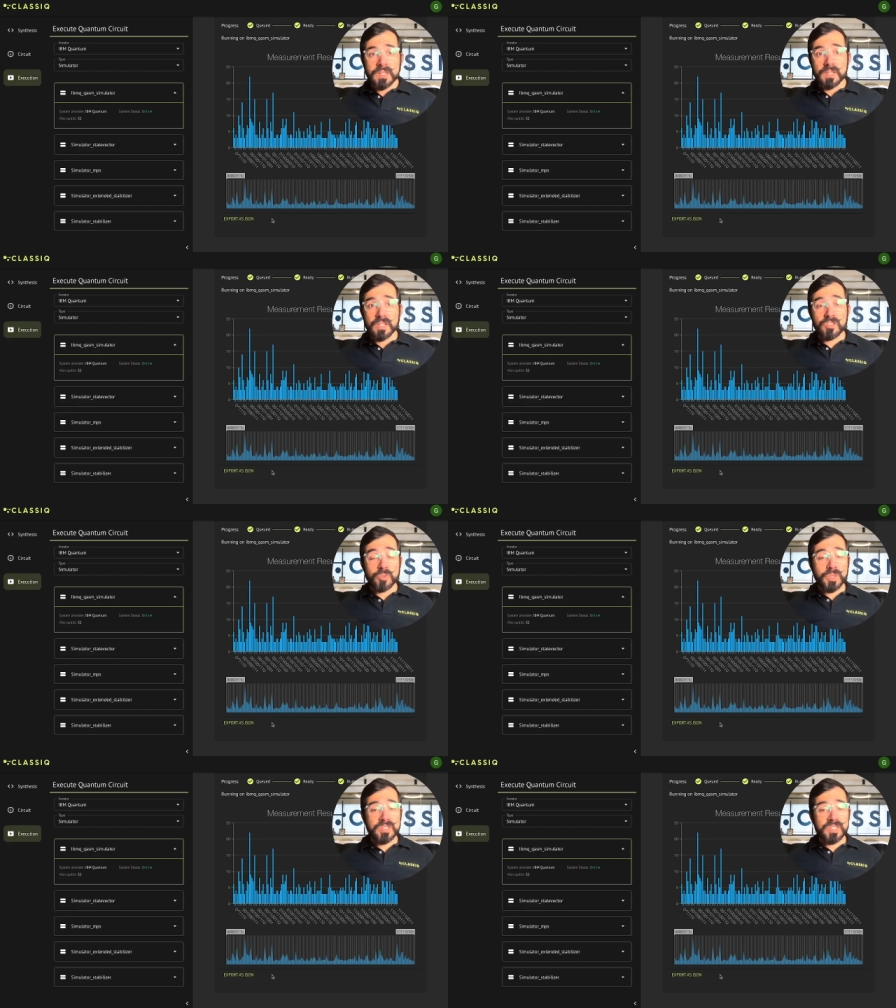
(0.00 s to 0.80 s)
Uh,
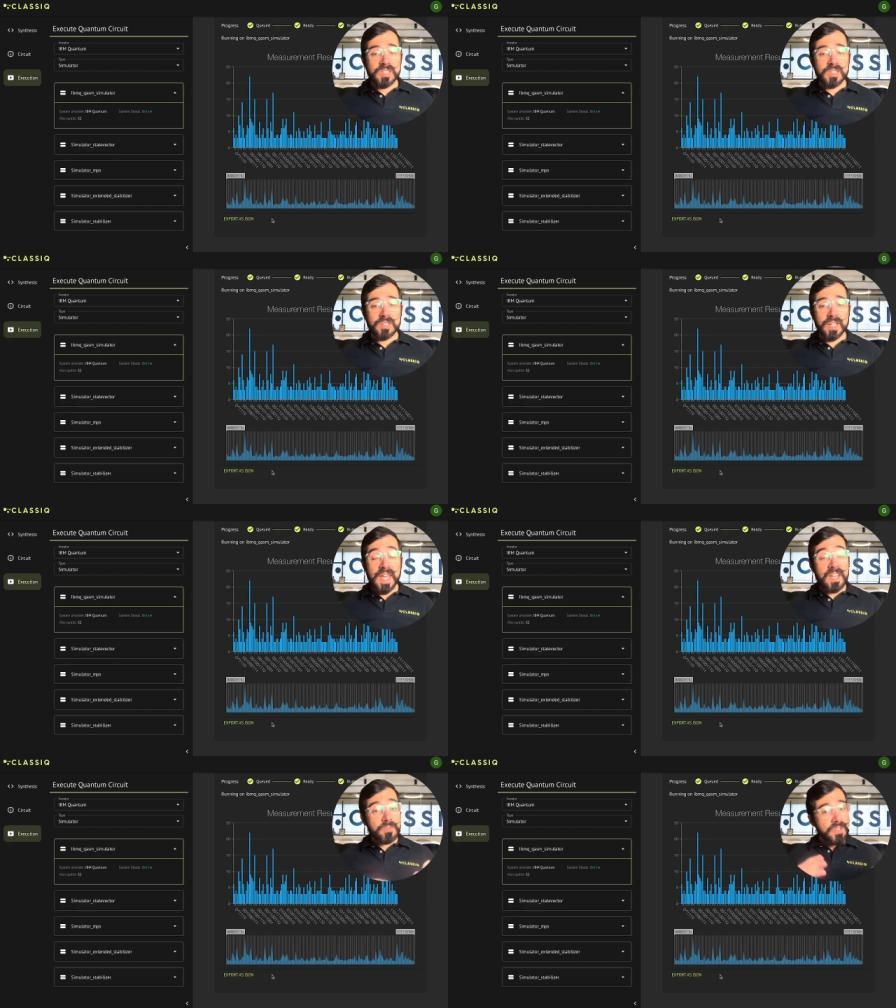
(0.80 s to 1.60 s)
so we did
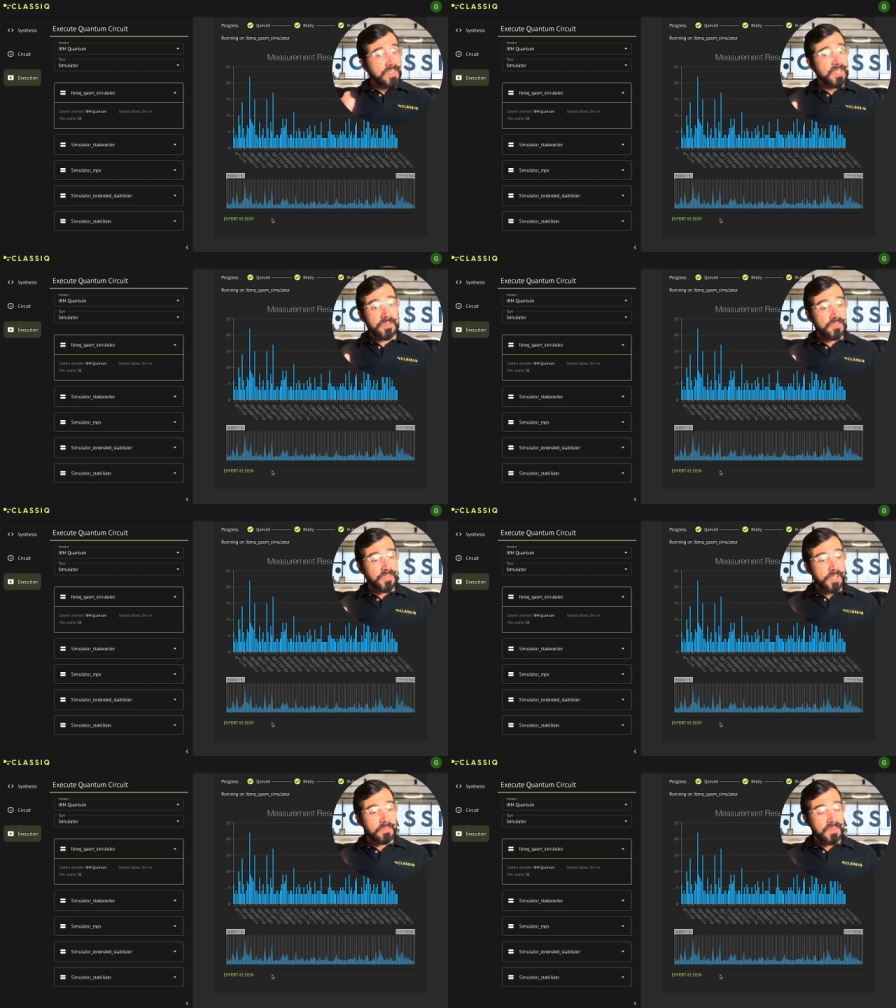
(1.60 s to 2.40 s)
everything
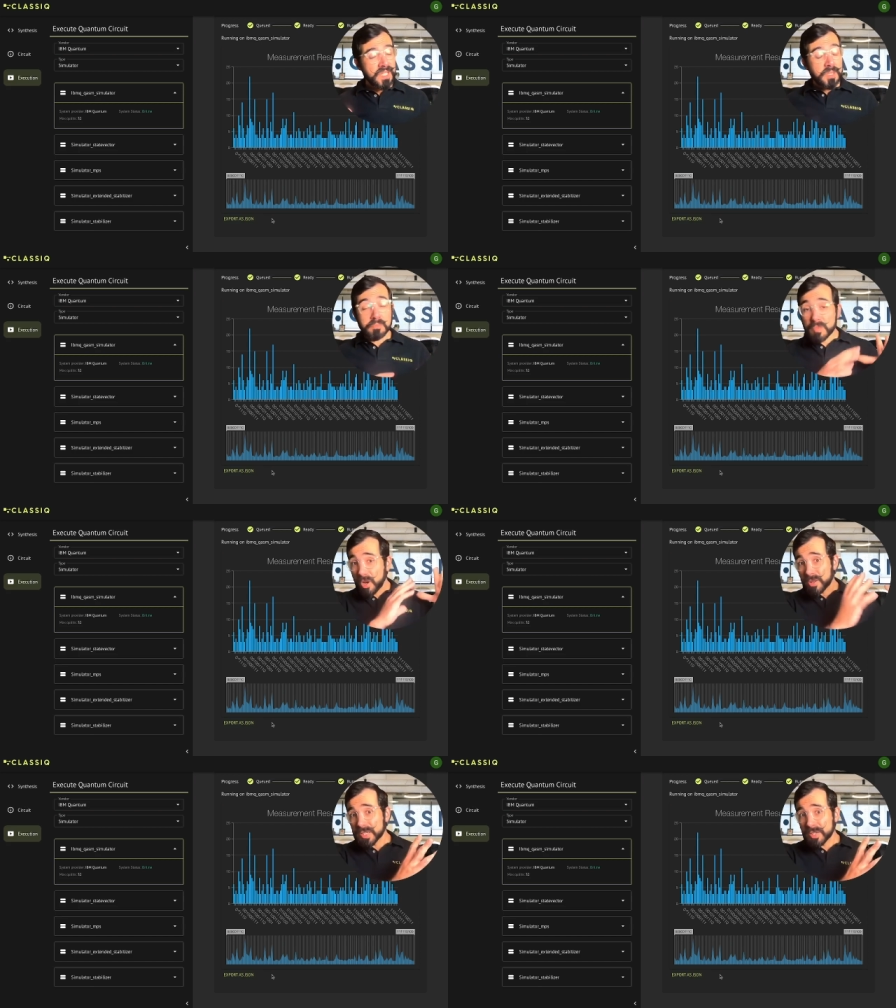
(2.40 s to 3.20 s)
from
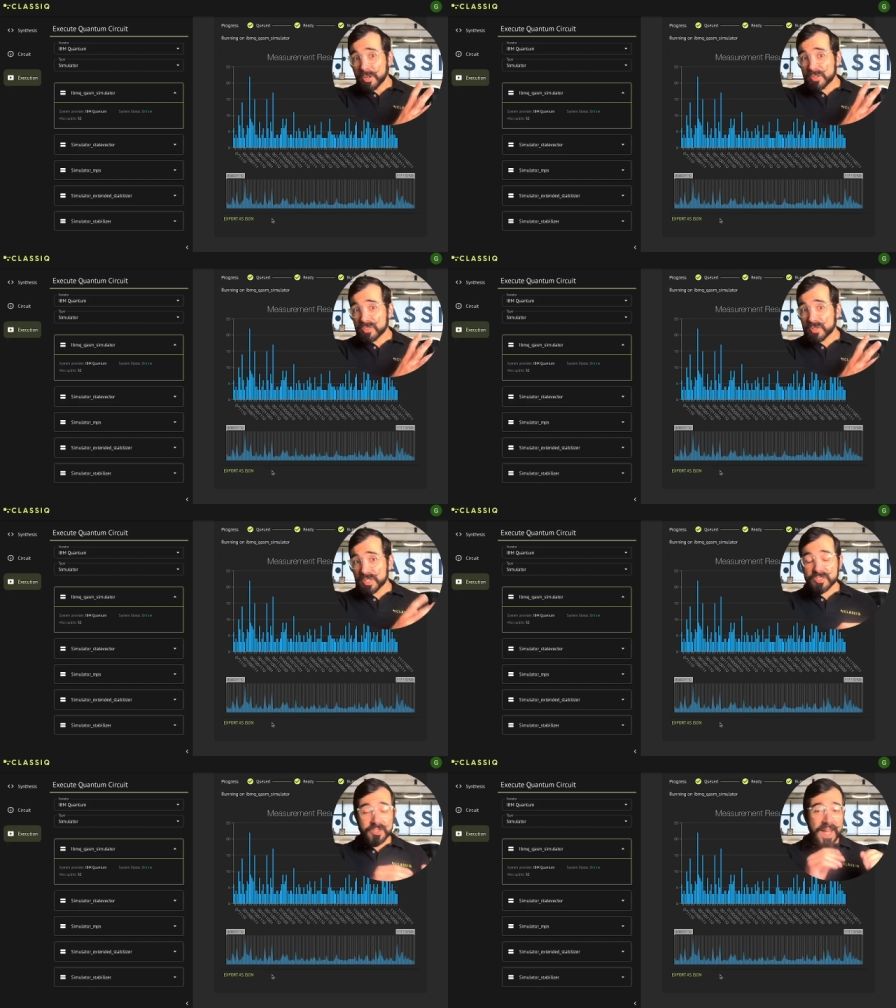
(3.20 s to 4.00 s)
modeling our
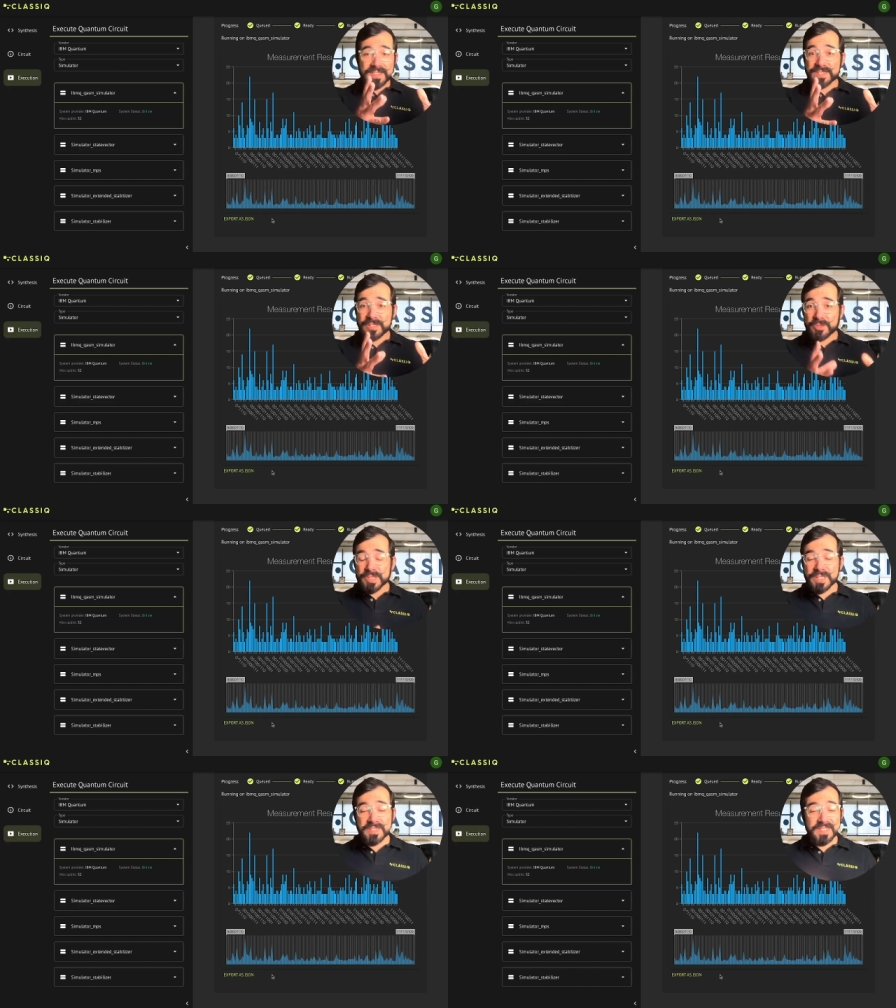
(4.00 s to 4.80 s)
circuit to
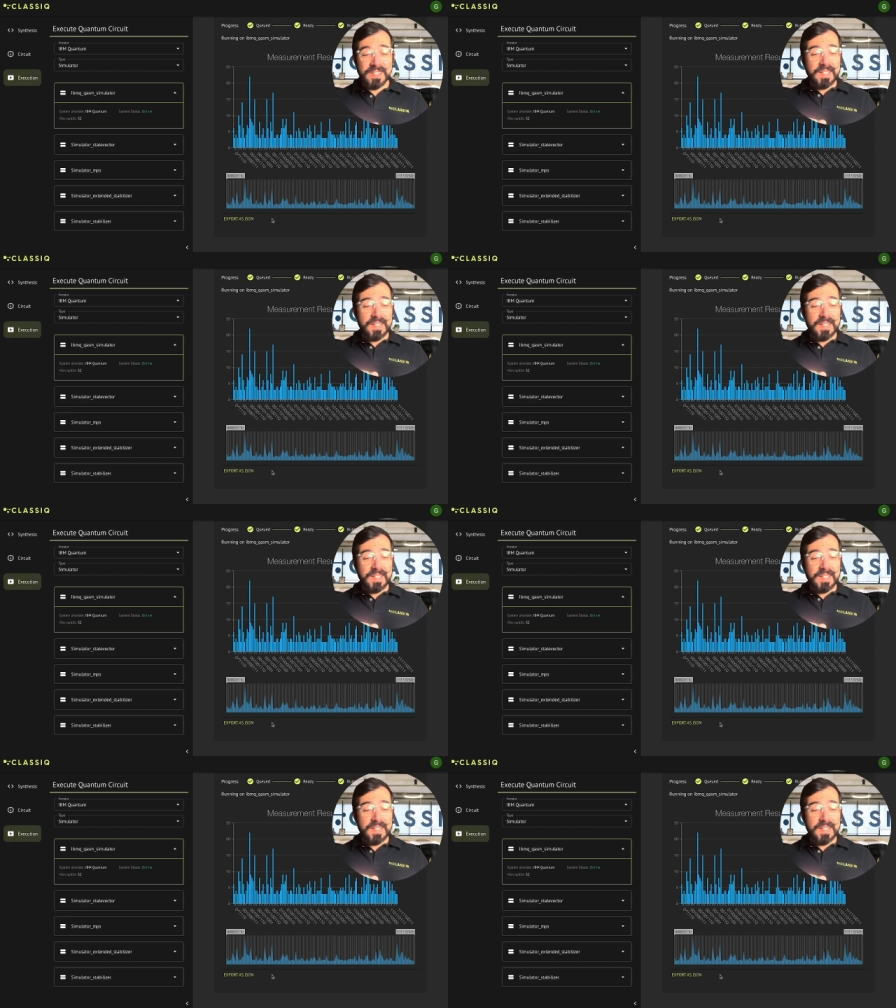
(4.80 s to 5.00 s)
executing it